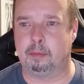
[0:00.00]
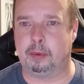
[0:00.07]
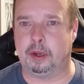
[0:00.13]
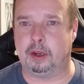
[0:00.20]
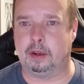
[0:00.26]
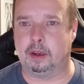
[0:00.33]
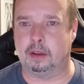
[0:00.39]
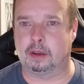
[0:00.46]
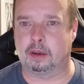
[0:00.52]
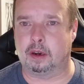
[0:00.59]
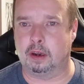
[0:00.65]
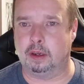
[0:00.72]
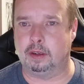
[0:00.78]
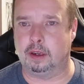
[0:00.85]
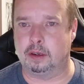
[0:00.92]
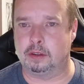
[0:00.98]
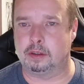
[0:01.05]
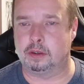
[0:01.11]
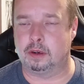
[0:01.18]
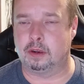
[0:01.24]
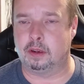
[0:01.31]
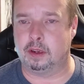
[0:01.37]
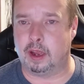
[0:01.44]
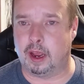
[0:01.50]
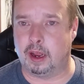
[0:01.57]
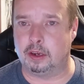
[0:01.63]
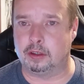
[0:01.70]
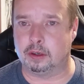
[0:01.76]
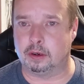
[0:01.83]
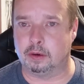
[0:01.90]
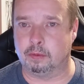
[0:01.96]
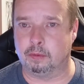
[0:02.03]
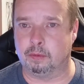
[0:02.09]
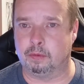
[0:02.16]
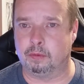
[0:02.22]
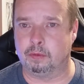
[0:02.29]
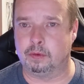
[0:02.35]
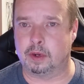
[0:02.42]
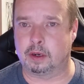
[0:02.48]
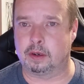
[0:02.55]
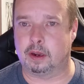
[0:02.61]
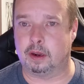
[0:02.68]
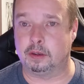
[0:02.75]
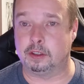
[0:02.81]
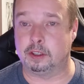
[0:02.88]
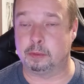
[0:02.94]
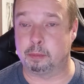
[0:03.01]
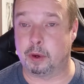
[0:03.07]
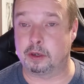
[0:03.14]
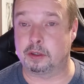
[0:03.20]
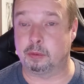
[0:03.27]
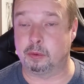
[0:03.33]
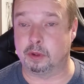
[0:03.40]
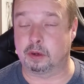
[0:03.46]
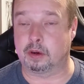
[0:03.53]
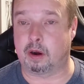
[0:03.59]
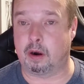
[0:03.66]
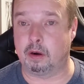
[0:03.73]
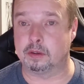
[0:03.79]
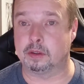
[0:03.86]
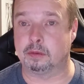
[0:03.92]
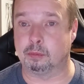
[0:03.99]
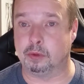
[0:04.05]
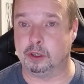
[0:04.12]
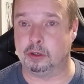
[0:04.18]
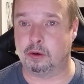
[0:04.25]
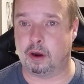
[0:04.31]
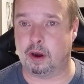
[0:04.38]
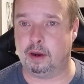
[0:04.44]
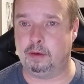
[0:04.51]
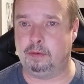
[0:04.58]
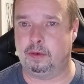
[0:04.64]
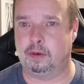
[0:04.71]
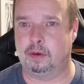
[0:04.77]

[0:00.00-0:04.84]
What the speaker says: being on the cutting edge of technology, especially with the cars that we drive,